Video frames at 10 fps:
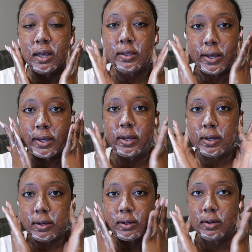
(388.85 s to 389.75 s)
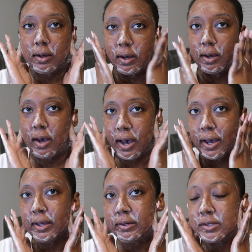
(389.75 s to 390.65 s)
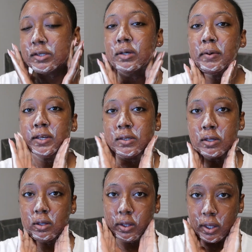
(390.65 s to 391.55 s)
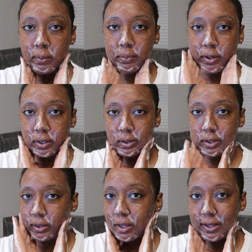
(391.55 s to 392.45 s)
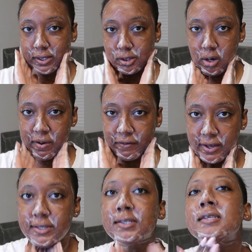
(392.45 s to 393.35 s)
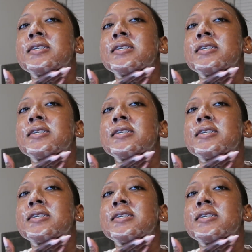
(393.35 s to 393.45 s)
Like, I used to basically put the cleanser on my face,